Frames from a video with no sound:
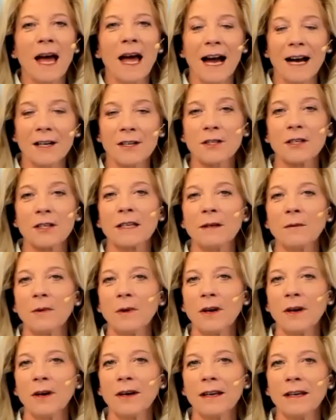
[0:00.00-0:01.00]
Actually,
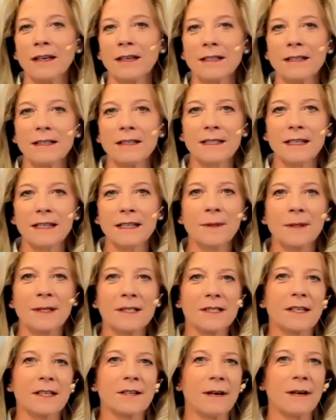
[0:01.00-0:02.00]
we're in deep
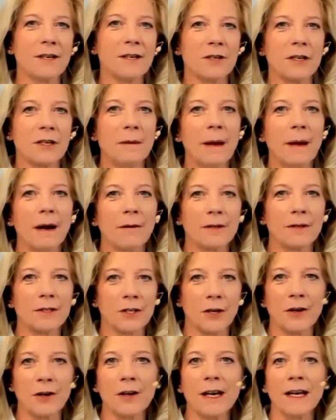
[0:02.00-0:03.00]
consideration about
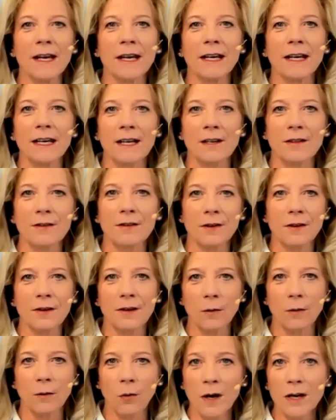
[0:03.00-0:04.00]
returning either
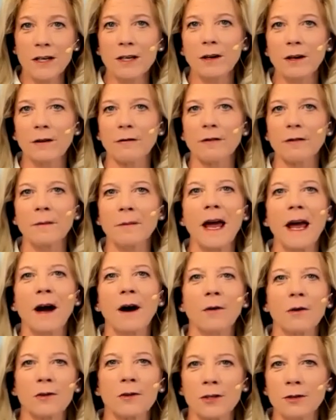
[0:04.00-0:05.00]
one year from
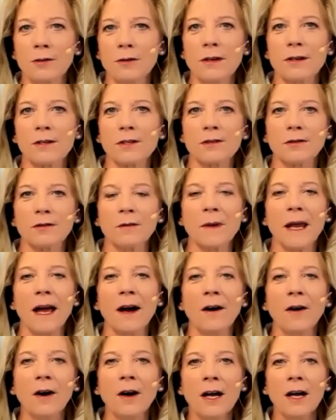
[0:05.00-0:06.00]
now or two years from
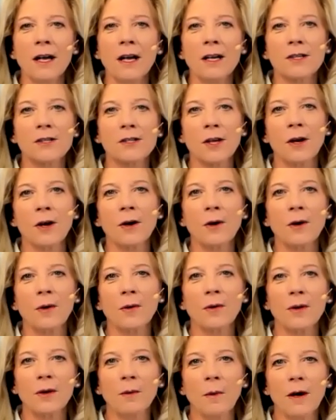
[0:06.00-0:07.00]
now.
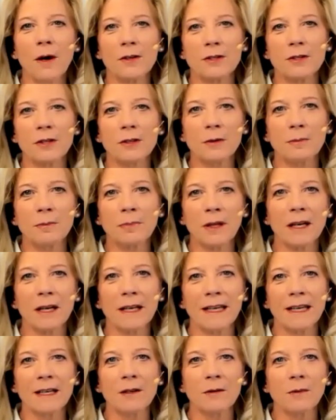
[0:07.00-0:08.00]
So, you want to
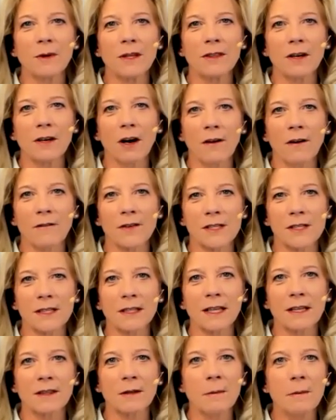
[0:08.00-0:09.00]
plug in with the office and
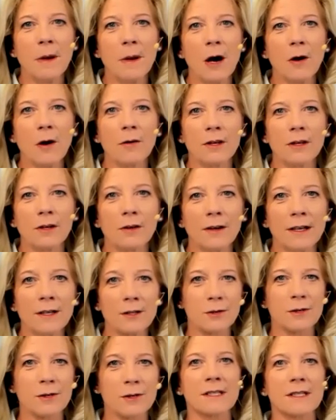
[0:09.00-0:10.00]
let them know that you're
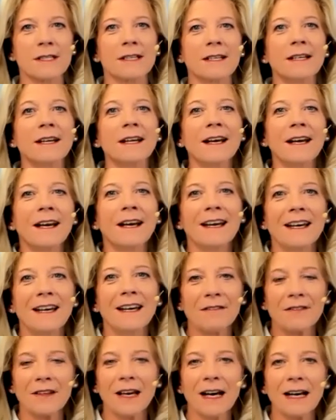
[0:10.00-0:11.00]
interested
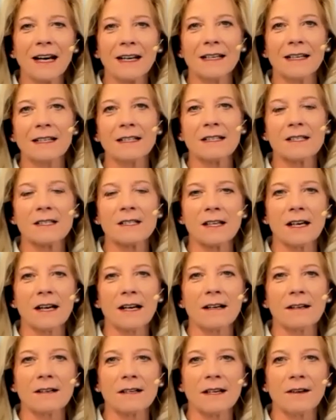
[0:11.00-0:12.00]
if that is,
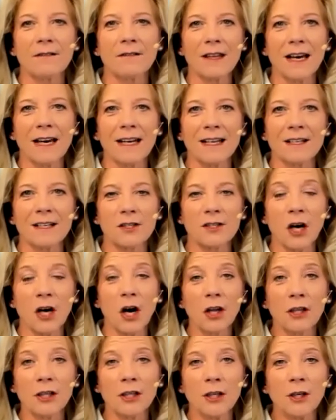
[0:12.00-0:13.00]
uh, if that is
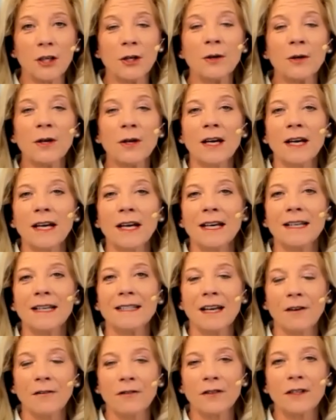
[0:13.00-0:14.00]
calling you it
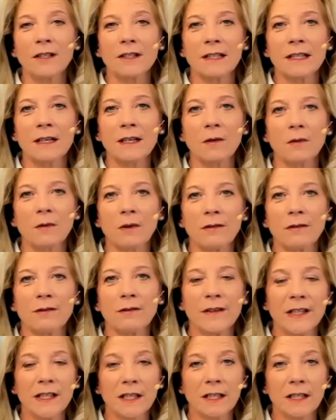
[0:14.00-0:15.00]
definitely will
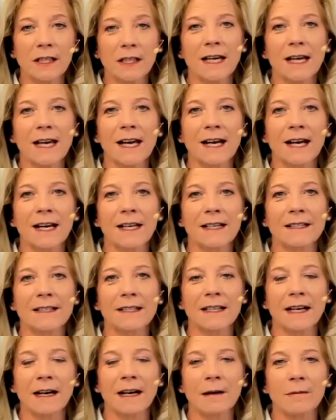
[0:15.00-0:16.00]
fill,
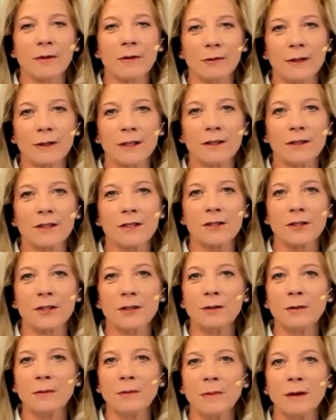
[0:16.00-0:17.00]
and I'm thrilled
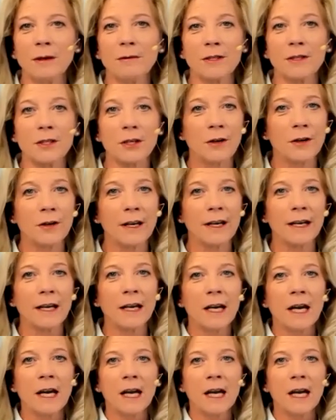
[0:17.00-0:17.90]
to be returning.